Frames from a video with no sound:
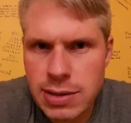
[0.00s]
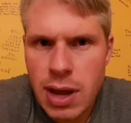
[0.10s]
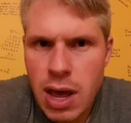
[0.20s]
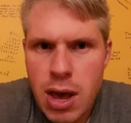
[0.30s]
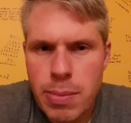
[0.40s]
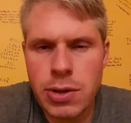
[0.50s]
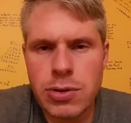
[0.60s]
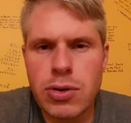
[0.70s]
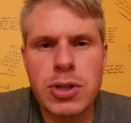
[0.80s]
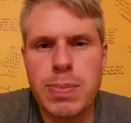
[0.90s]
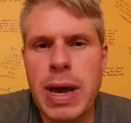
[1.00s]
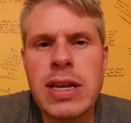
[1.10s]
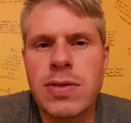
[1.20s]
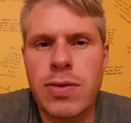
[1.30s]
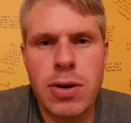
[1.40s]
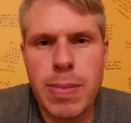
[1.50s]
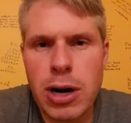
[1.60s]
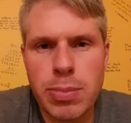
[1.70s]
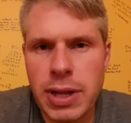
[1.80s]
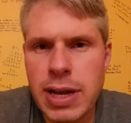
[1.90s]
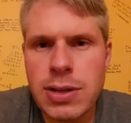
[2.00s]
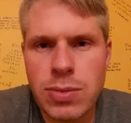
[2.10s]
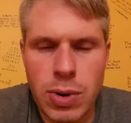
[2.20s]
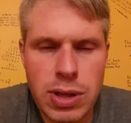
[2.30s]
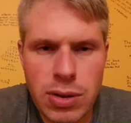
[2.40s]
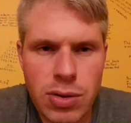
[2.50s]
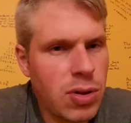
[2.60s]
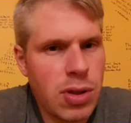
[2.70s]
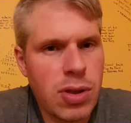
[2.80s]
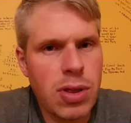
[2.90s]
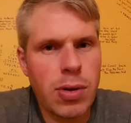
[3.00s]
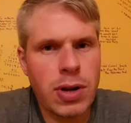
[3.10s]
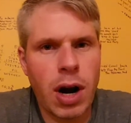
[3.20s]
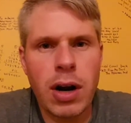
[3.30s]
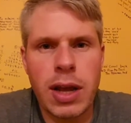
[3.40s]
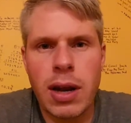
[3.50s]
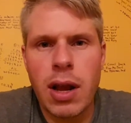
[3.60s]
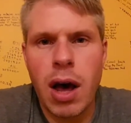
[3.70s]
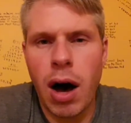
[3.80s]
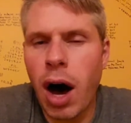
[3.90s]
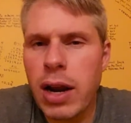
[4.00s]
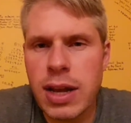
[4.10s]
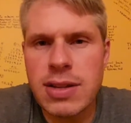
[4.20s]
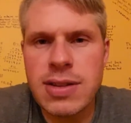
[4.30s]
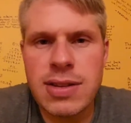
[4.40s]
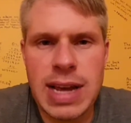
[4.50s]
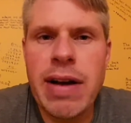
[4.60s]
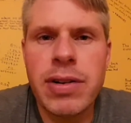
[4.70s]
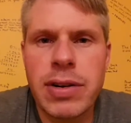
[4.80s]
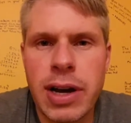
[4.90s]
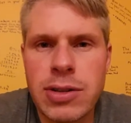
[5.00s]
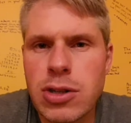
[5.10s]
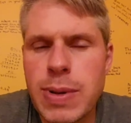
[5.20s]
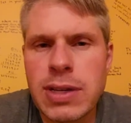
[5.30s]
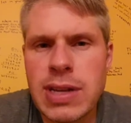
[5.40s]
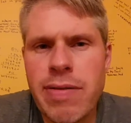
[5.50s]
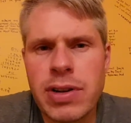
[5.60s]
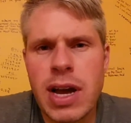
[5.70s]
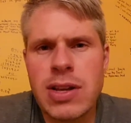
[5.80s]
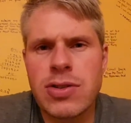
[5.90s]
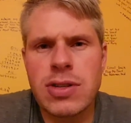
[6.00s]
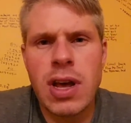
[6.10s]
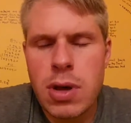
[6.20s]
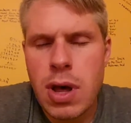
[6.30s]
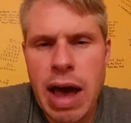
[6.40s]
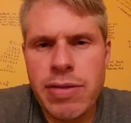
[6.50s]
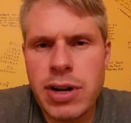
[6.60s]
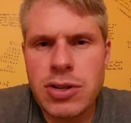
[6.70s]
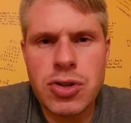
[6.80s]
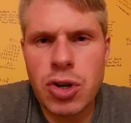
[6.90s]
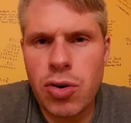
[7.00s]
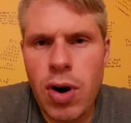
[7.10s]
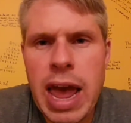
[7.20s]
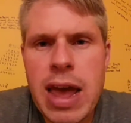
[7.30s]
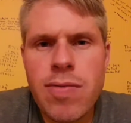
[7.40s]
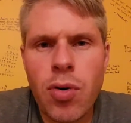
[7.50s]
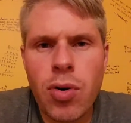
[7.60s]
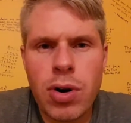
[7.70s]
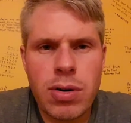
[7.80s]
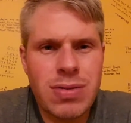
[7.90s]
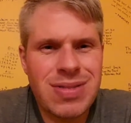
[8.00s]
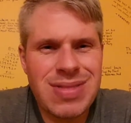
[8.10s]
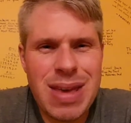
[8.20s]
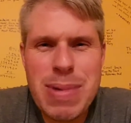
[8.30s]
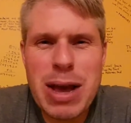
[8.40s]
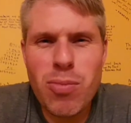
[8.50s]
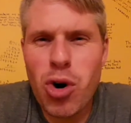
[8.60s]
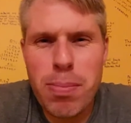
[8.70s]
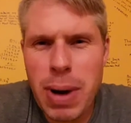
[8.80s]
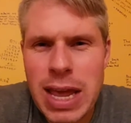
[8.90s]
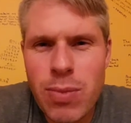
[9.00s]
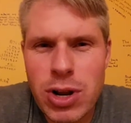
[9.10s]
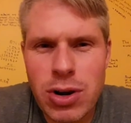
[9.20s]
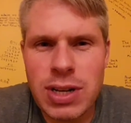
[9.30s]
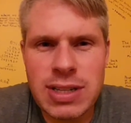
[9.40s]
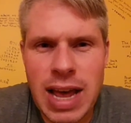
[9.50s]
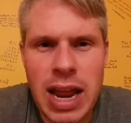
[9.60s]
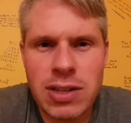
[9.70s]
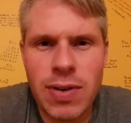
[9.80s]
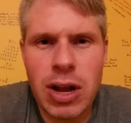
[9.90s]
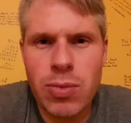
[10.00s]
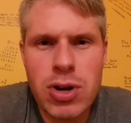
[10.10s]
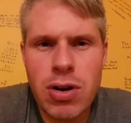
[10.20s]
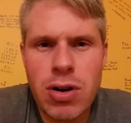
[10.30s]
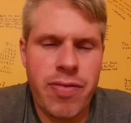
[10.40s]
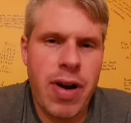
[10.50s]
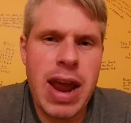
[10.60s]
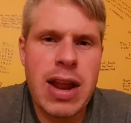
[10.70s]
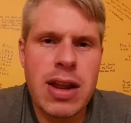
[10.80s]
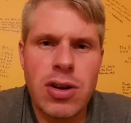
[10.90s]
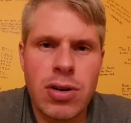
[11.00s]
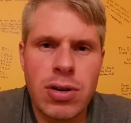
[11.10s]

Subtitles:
but there's no space for a better place when the target audience is advertisers, because advertisers crave, or they make more money when you're dissatisfied. When you're afraid and you're